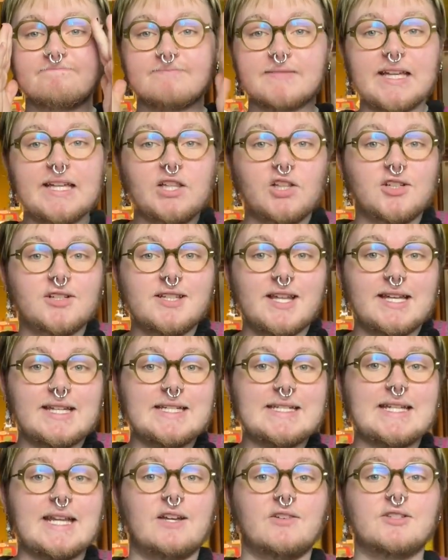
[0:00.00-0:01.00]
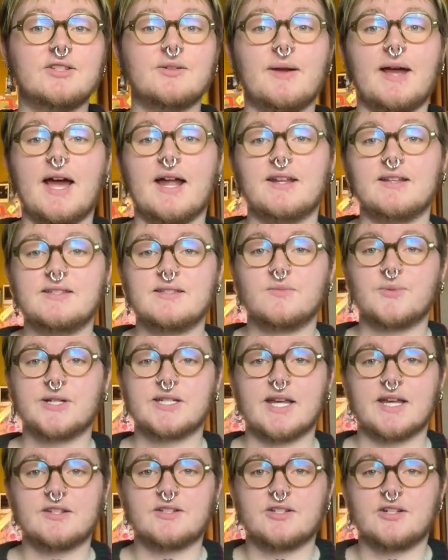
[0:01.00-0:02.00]
It looked like a snail, so I added some more
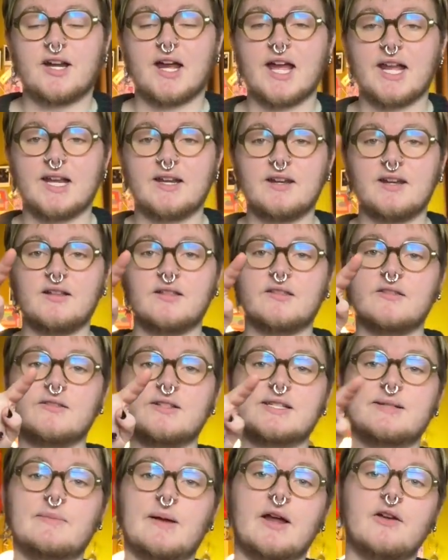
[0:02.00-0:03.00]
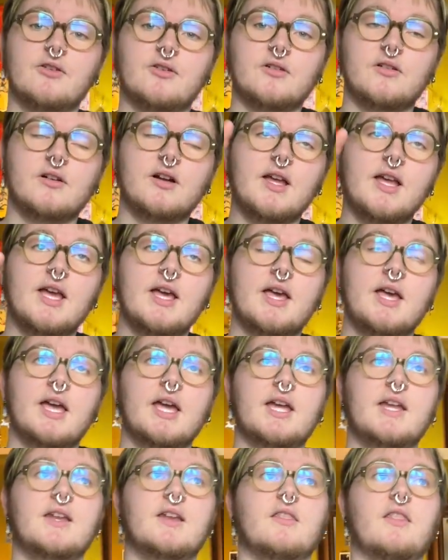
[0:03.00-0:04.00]
texture. I added a little spiral
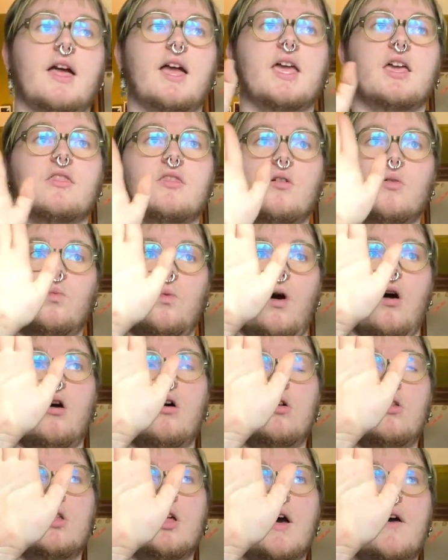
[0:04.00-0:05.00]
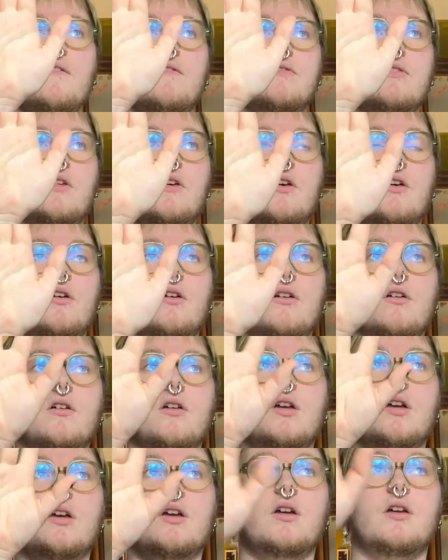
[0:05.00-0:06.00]
in like the wall of the
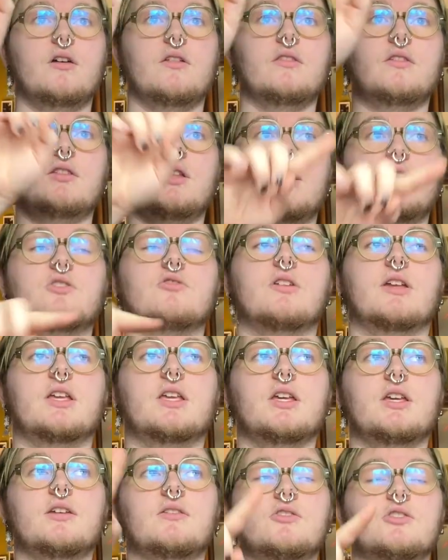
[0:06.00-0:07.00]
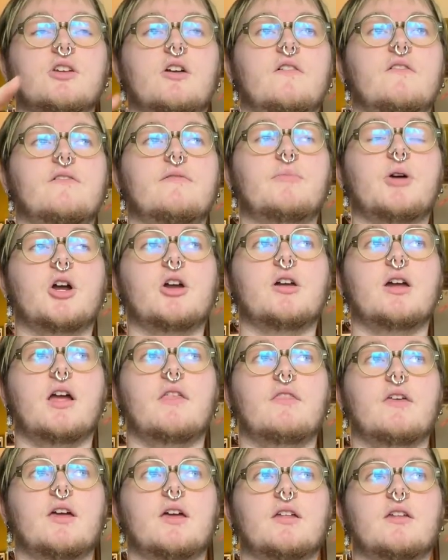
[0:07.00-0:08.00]
like trinket shelf part,
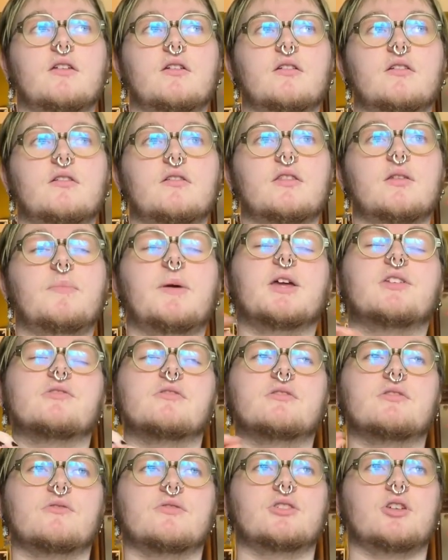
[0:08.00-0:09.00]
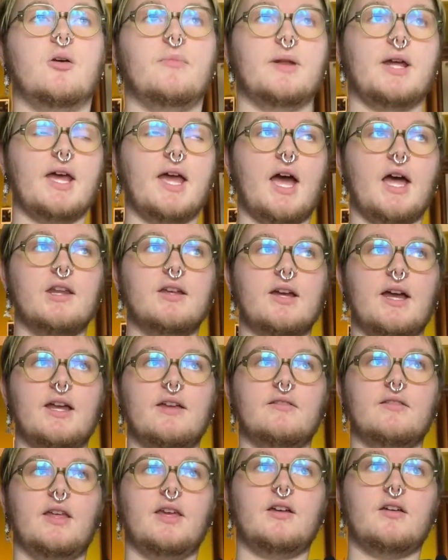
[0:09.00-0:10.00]
and then the pictures don't show, but
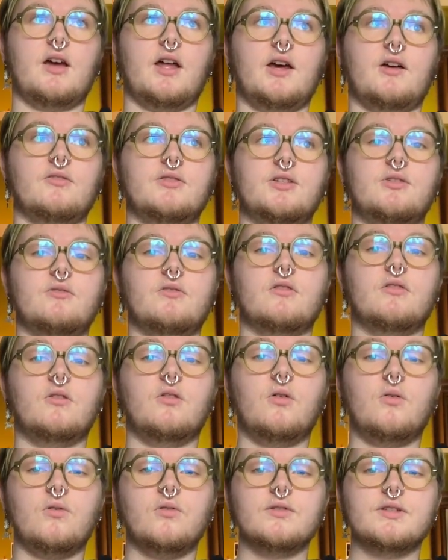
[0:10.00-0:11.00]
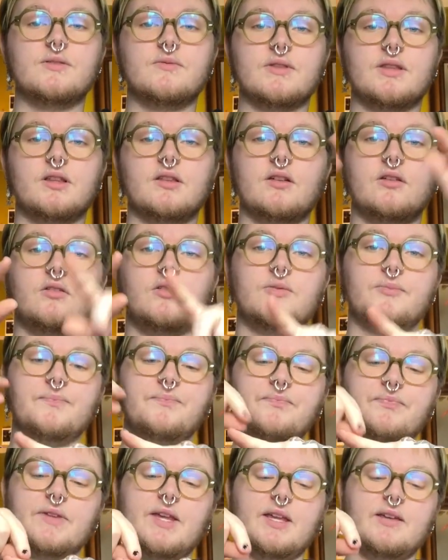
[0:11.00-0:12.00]
I like cut out 2 little holes with a little
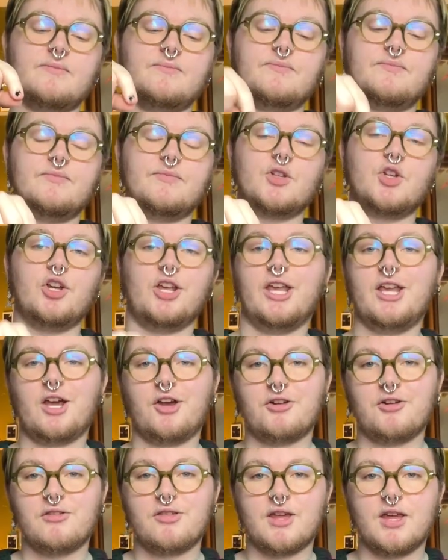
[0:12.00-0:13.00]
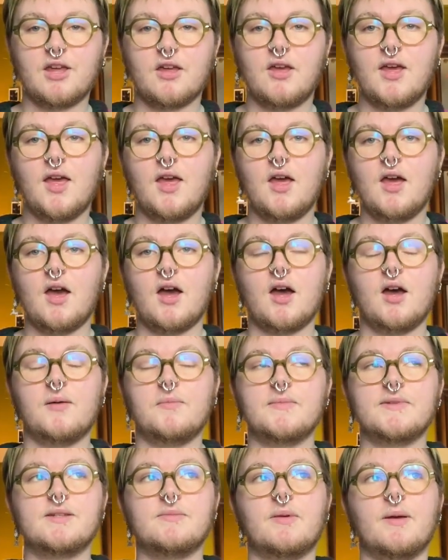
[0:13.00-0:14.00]
like cookie cutter thing,
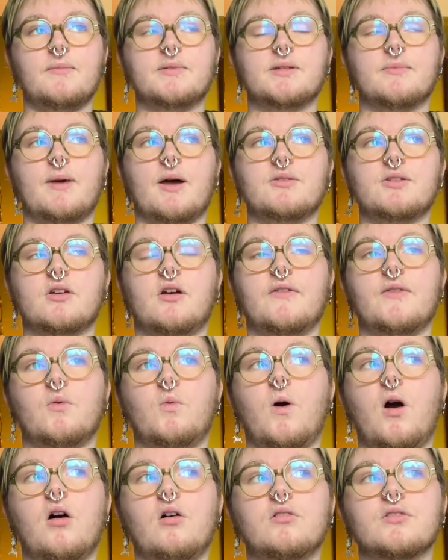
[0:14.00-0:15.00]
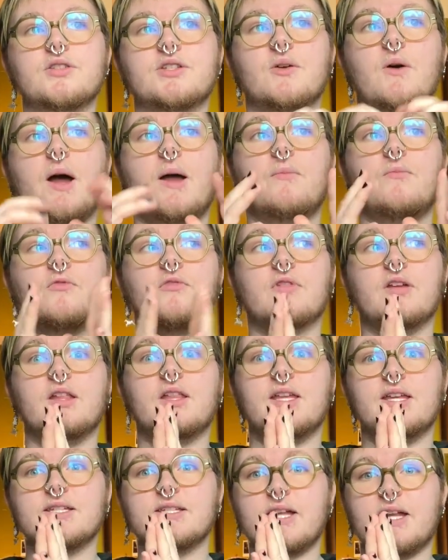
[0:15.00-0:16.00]
to be able to mount it on the wall. So I'm
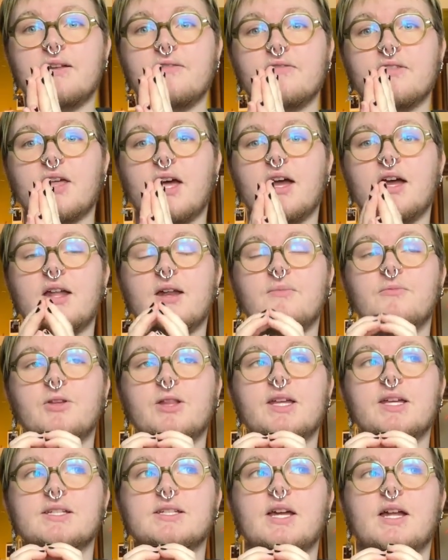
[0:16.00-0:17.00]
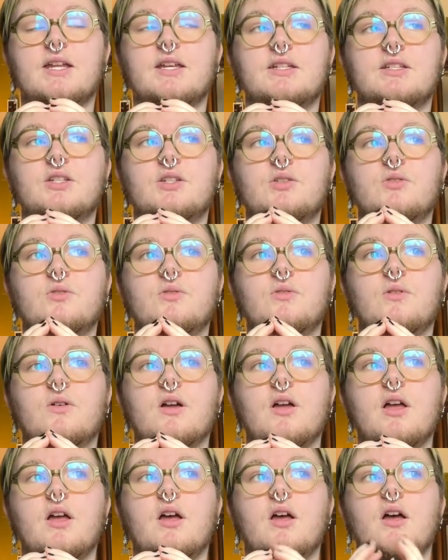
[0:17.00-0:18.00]
really excited for that, and I'm really excited to
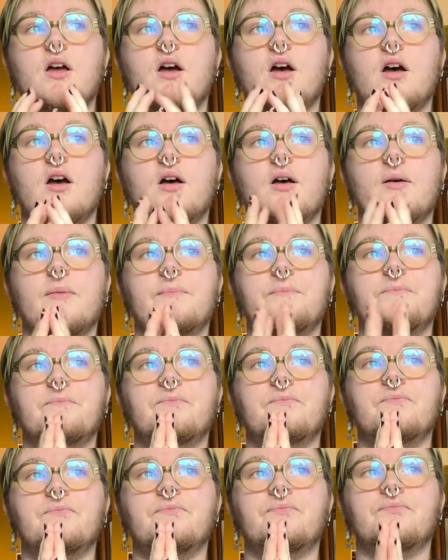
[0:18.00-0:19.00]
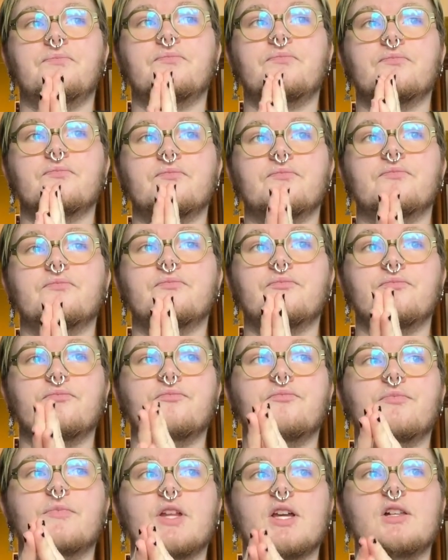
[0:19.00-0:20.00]
um
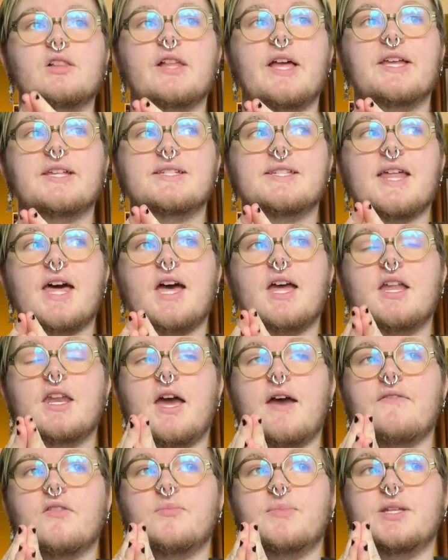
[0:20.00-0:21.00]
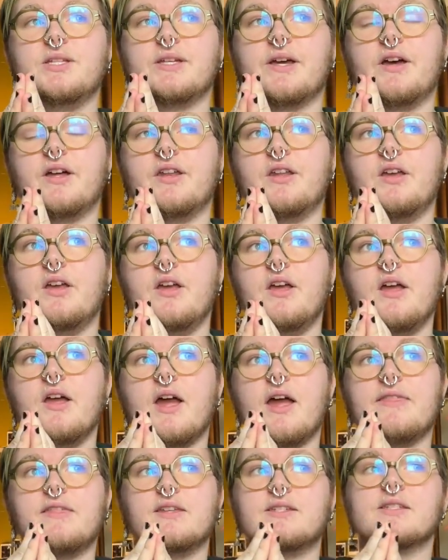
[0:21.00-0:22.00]
glaze that and have it be done.
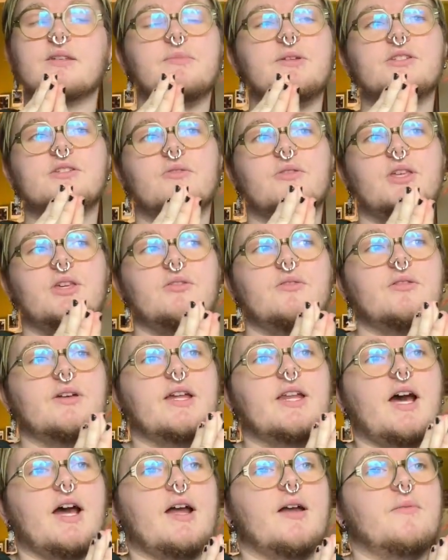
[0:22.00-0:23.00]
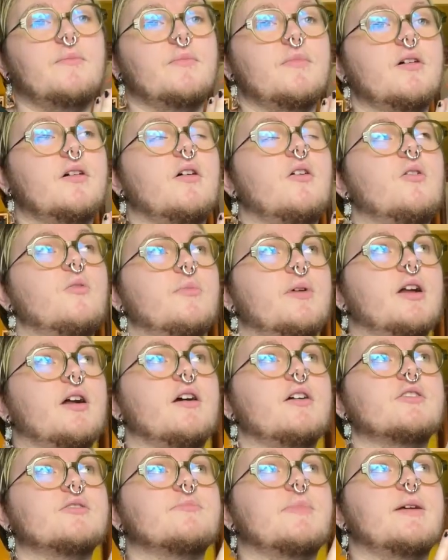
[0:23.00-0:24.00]
I think it's gonna be so cute, and oh my
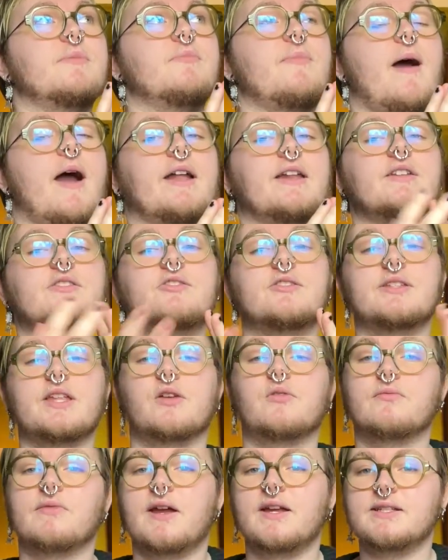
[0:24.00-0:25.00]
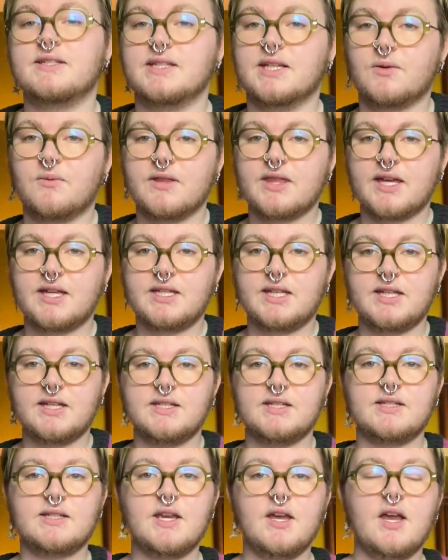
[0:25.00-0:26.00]
gosh, my mind is just like racing with
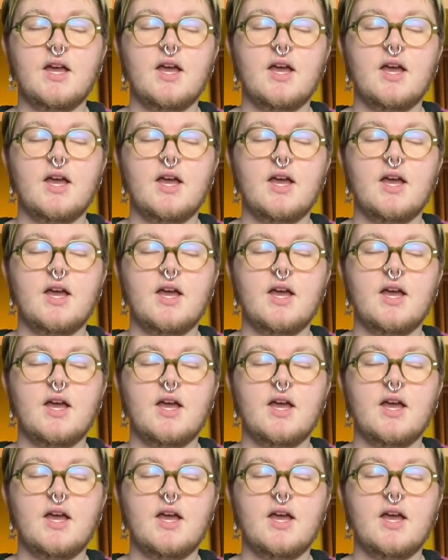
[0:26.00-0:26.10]
ideas